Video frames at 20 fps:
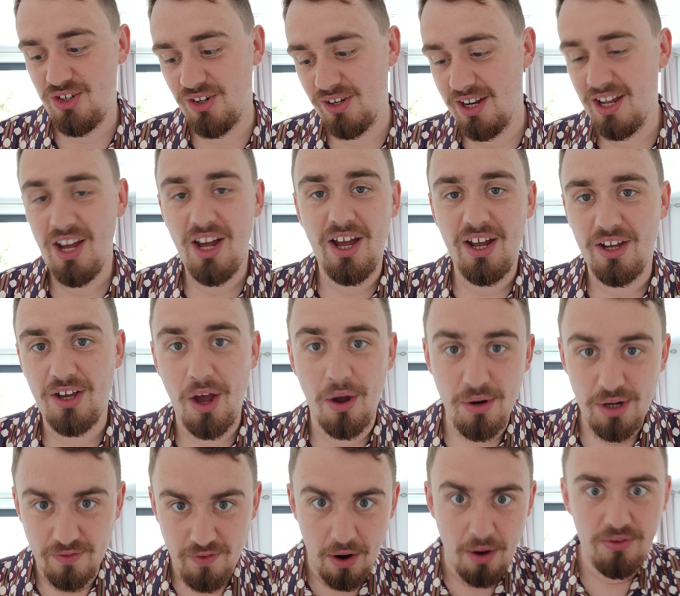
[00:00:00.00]
and
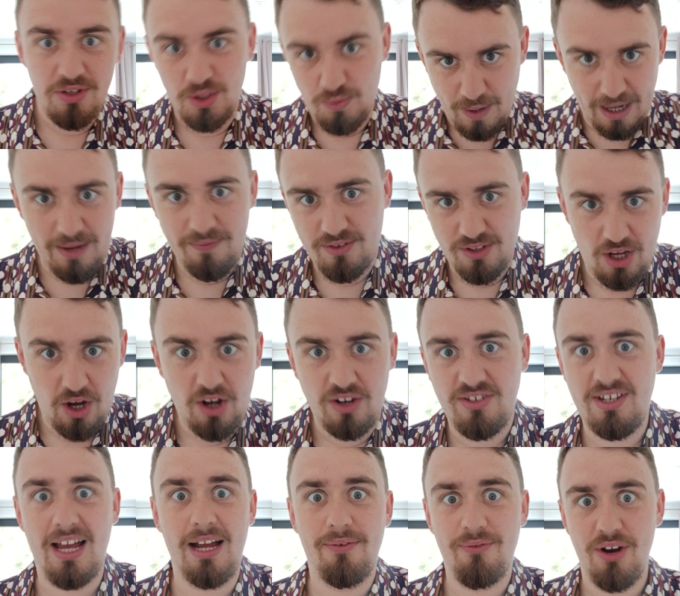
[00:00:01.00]
Cody Rhodes is waiting for the hot
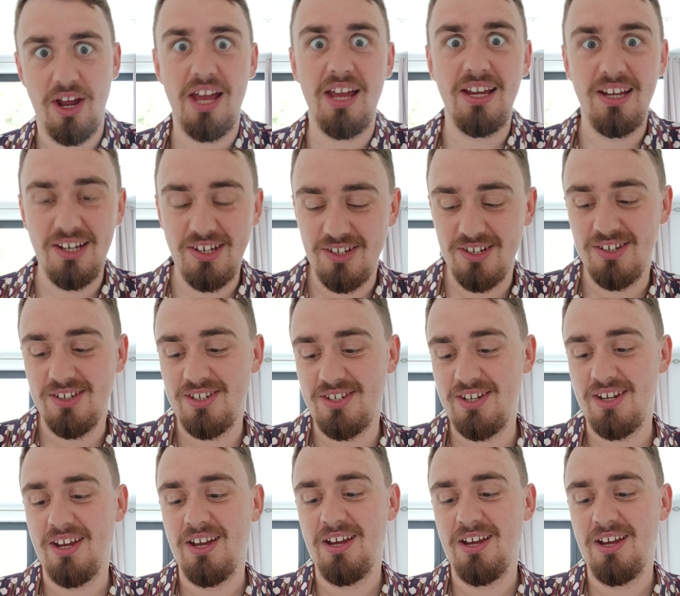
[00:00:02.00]
tag for ages.